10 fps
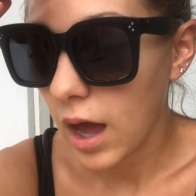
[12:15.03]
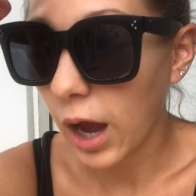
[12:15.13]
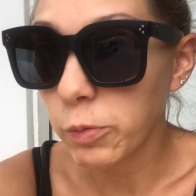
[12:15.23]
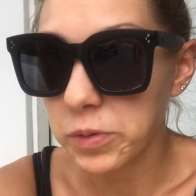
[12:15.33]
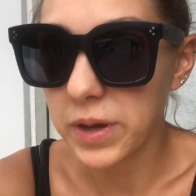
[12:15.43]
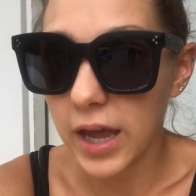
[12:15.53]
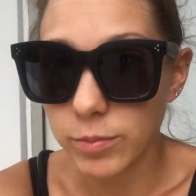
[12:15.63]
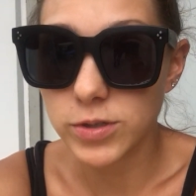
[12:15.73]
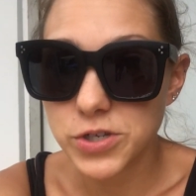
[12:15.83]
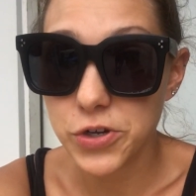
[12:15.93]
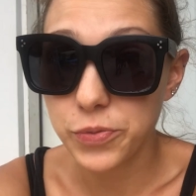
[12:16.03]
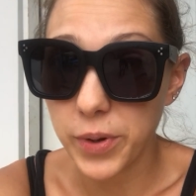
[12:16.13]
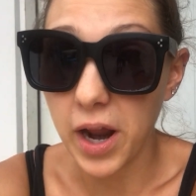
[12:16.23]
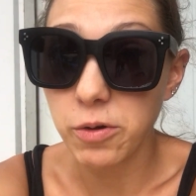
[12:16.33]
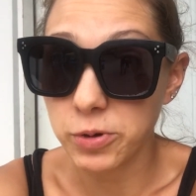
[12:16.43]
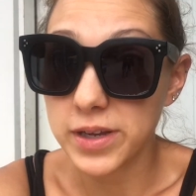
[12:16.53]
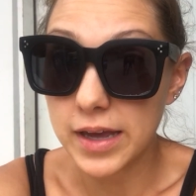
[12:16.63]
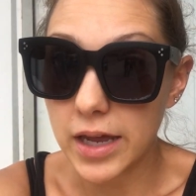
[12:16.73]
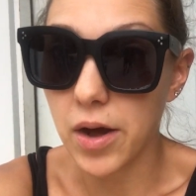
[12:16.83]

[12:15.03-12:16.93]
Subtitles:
I would be able to, but I would get